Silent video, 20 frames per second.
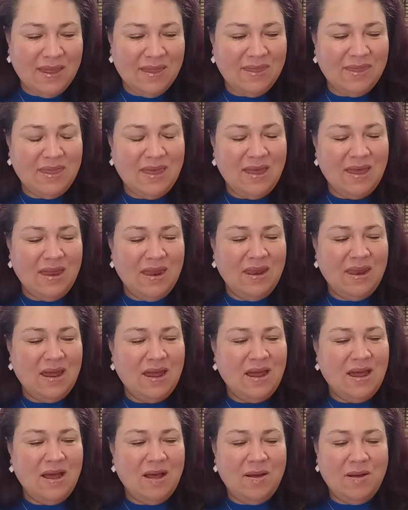Then
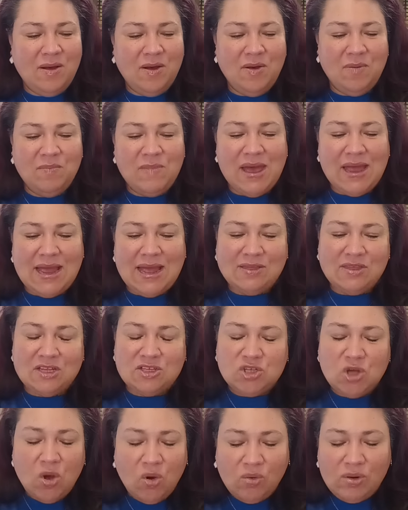um, I got the
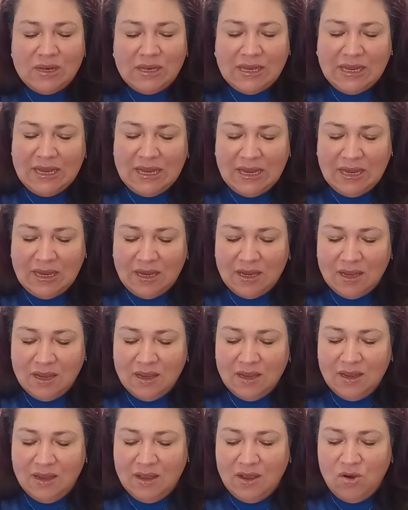totally
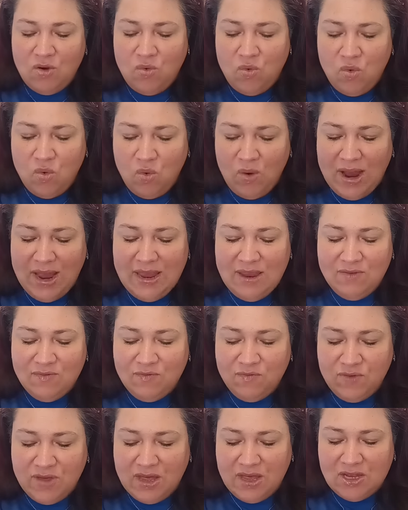white
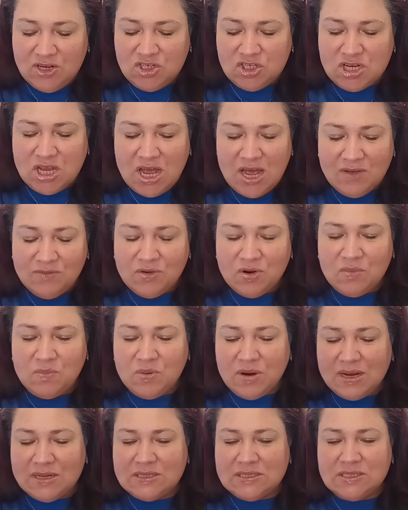fudge covered
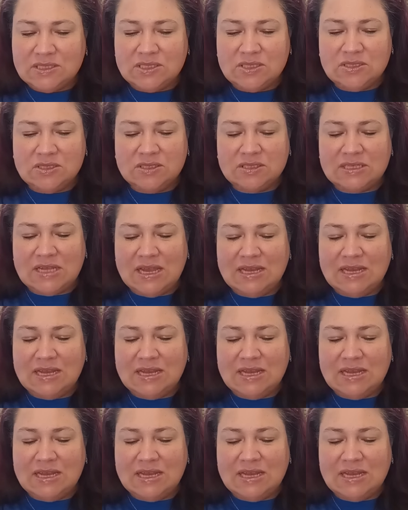pretzels.